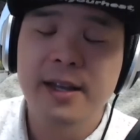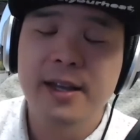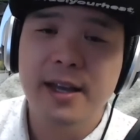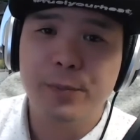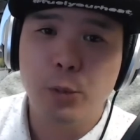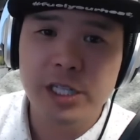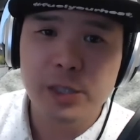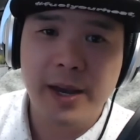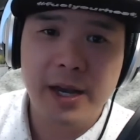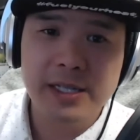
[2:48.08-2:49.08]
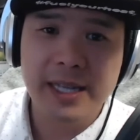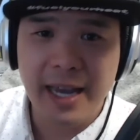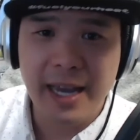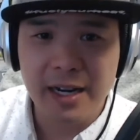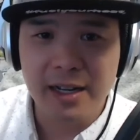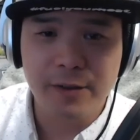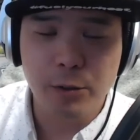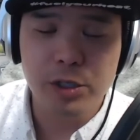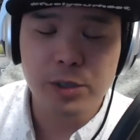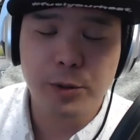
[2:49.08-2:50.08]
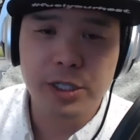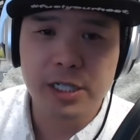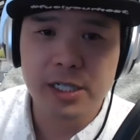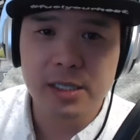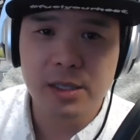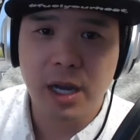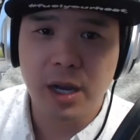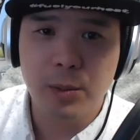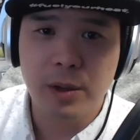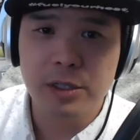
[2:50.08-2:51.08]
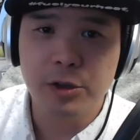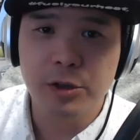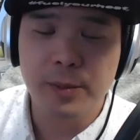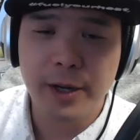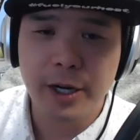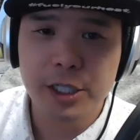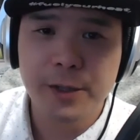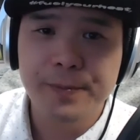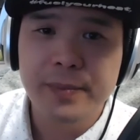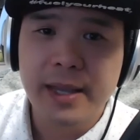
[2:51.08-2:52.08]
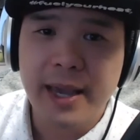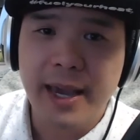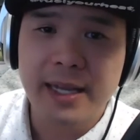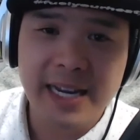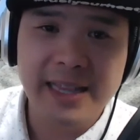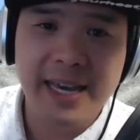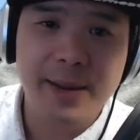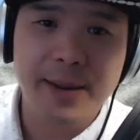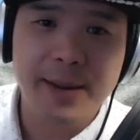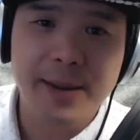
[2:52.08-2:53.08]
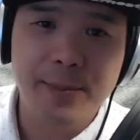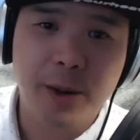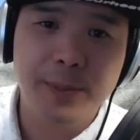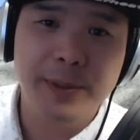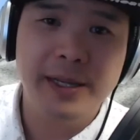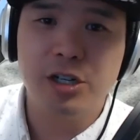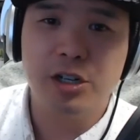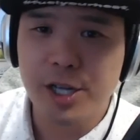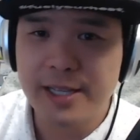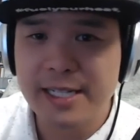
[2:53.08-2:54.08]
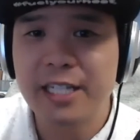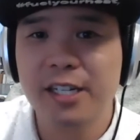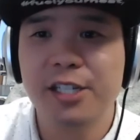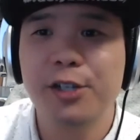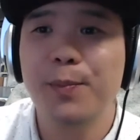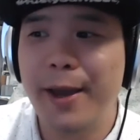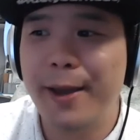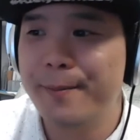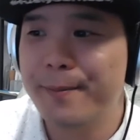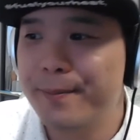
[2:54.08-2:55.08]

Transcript: um, one spouse, and if it was purchased uh, while during marriage, and getting that property into your trust. All right, this is Dan. Talk to you soon. Bye.